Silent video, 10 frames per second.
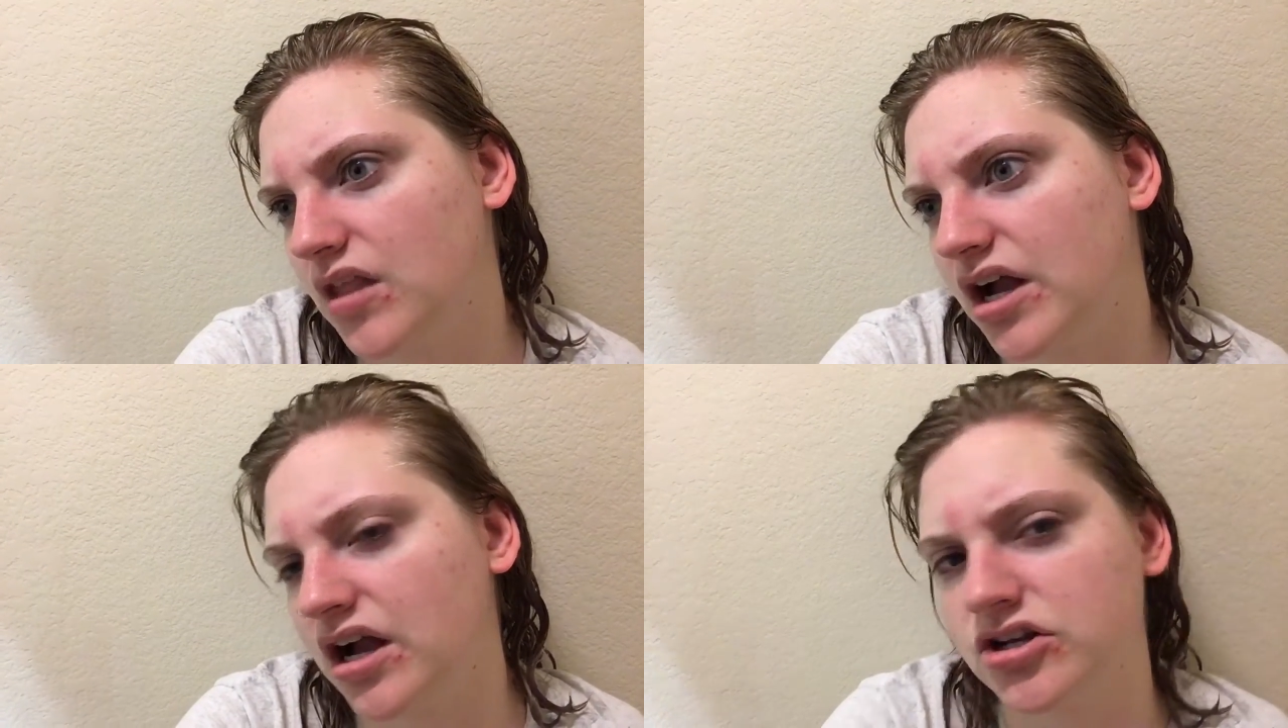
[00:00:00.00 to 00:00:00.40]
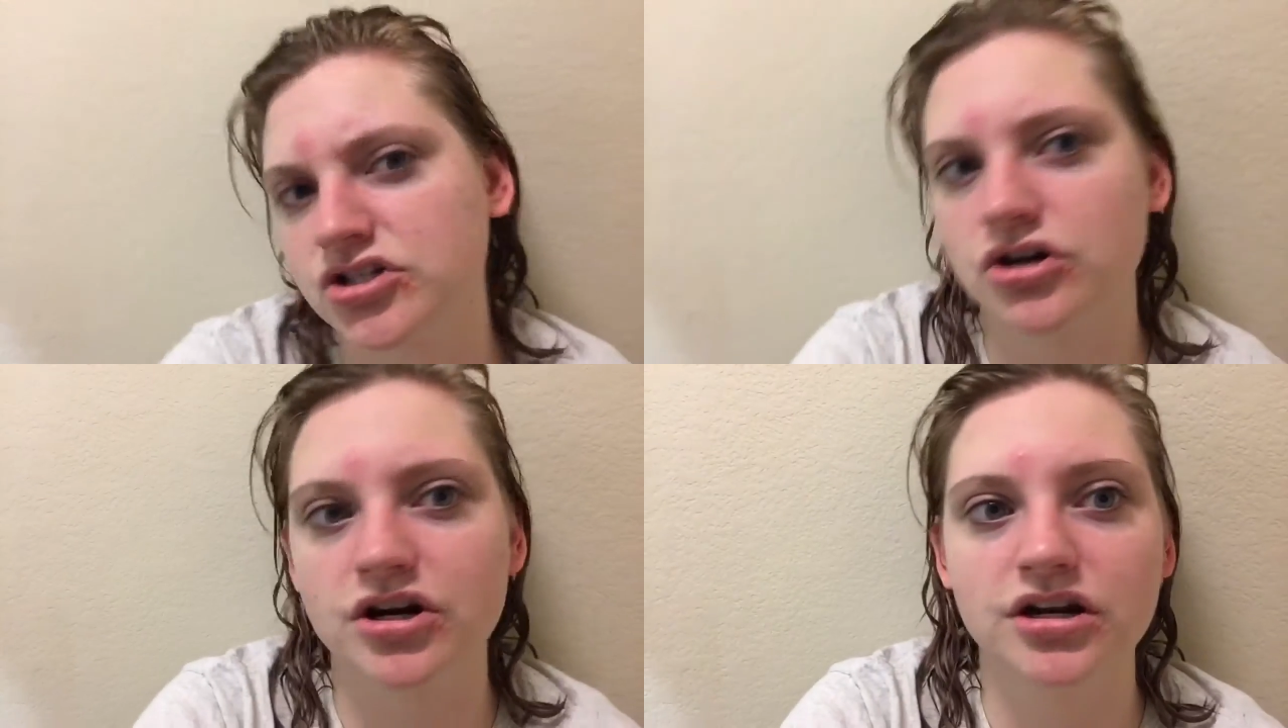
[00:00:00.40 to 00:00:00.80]
I got
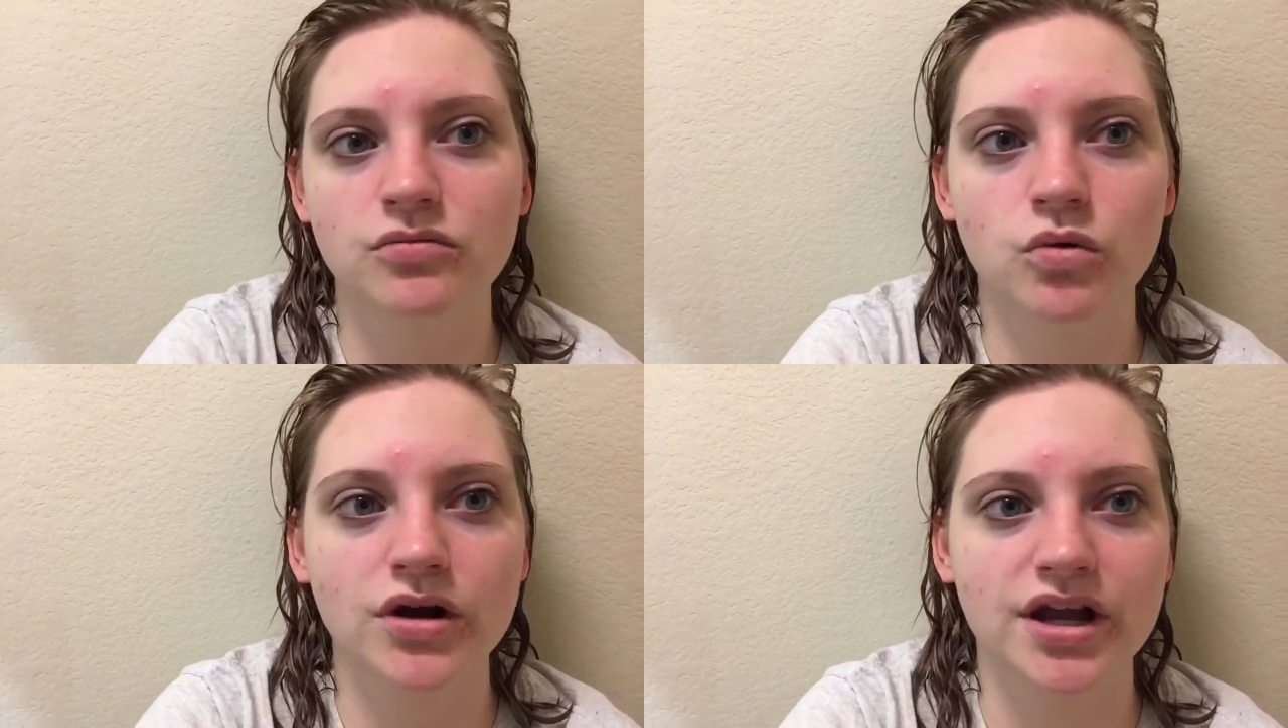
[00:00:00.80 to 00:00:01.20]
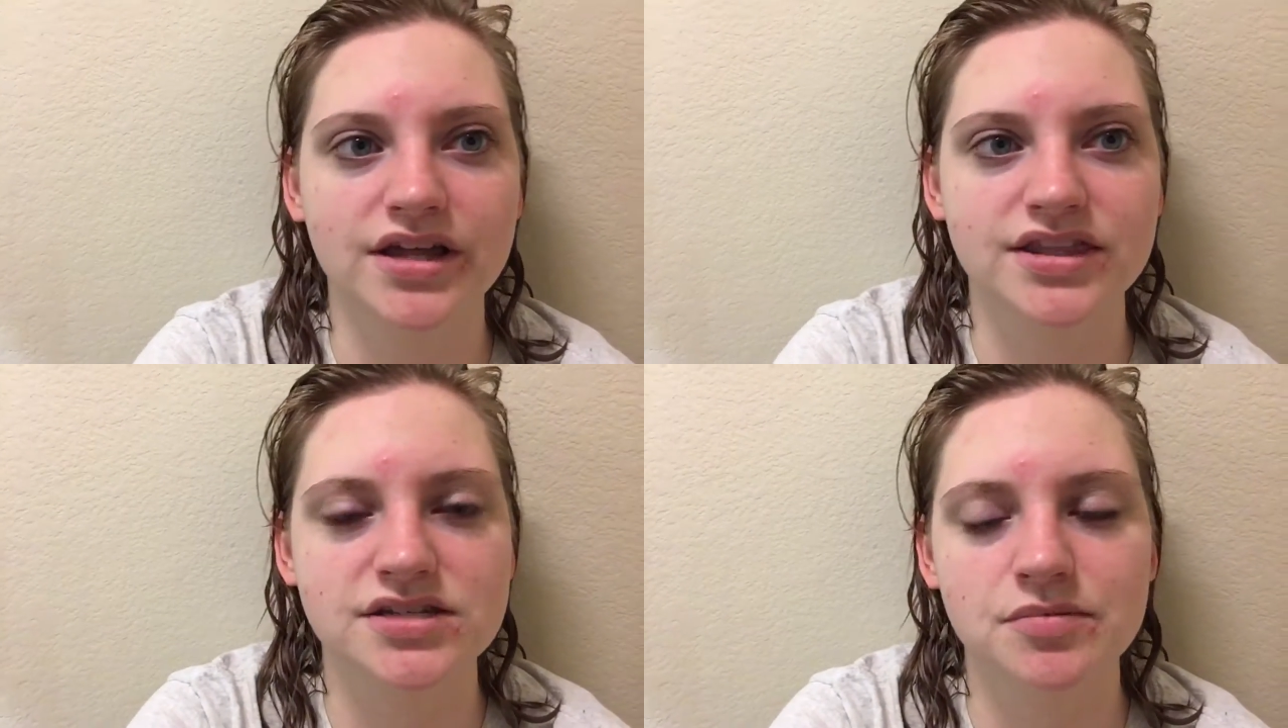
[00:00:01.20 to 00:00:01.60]
started working
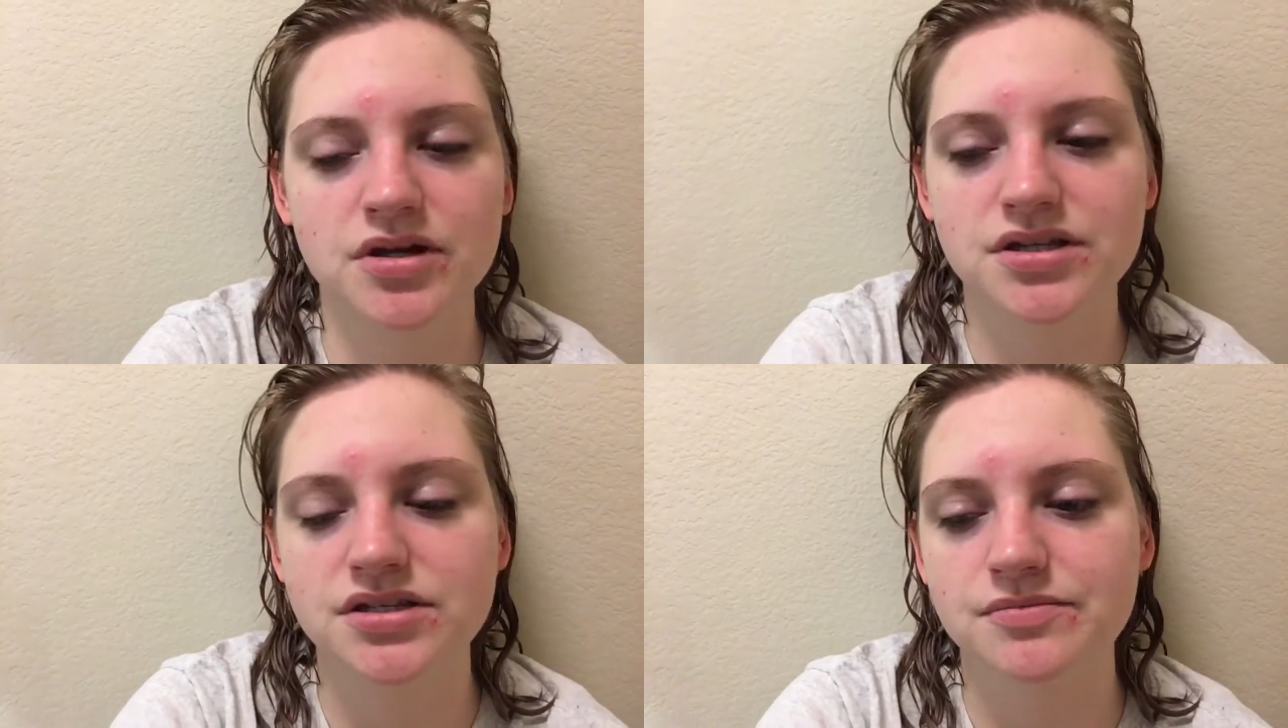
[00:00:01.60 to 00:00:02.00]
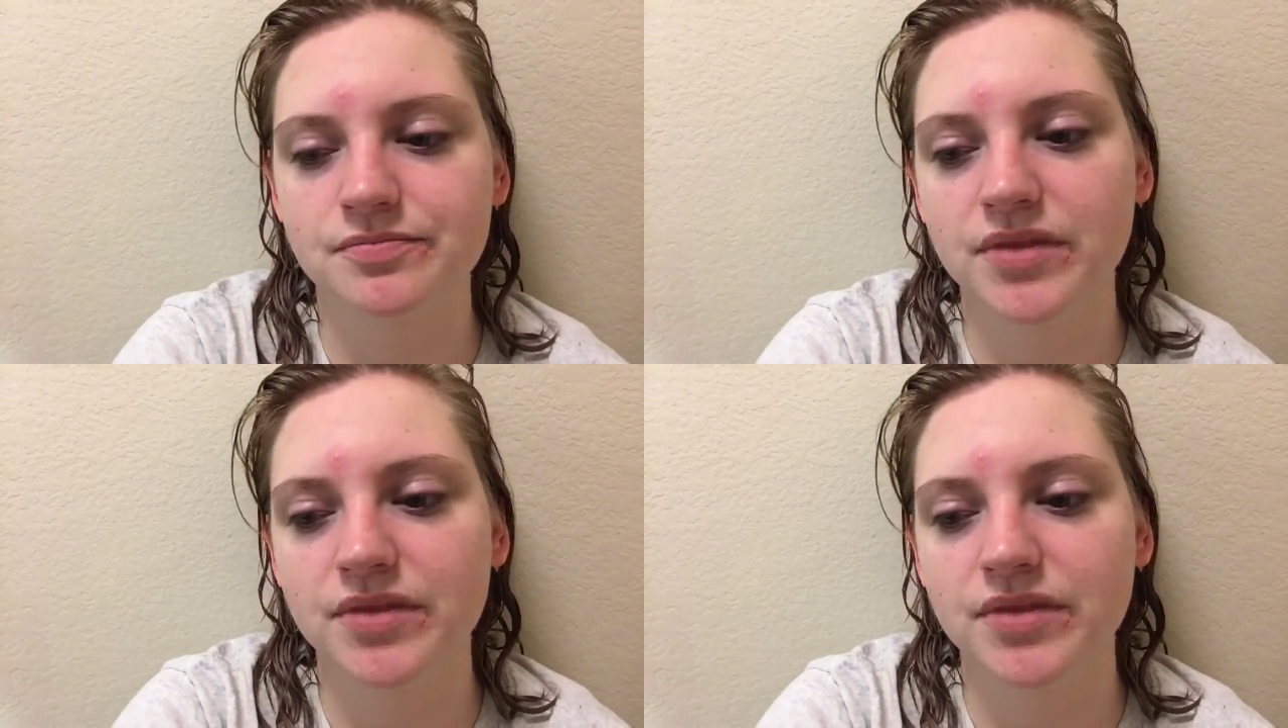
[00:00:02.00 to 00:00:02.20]
at this place,